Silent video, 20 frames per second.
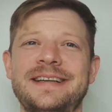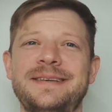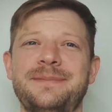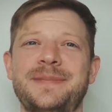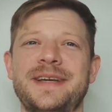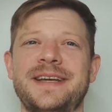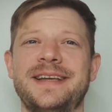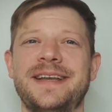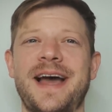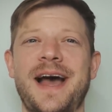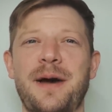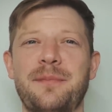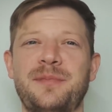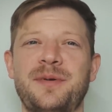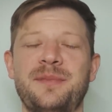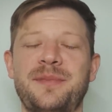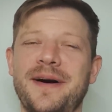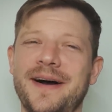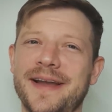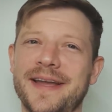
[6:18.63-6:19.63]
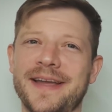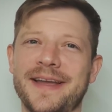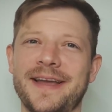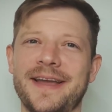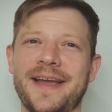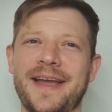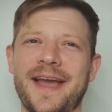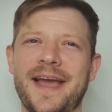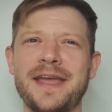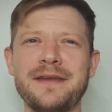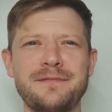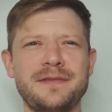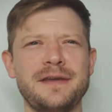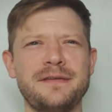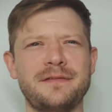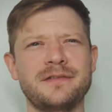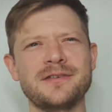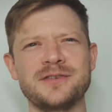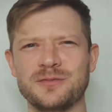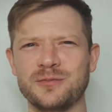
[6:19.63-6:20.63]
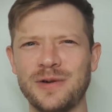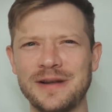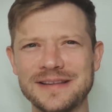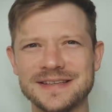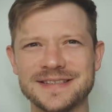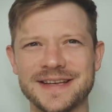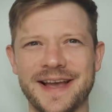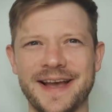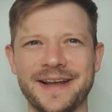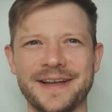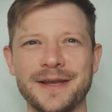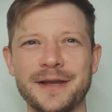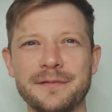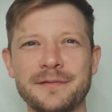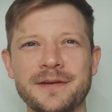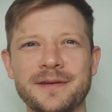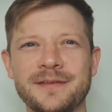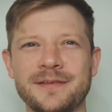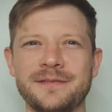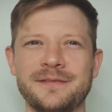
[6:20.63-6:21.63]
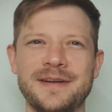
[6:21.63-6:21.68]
being hampered by hay fever as well as a hangover.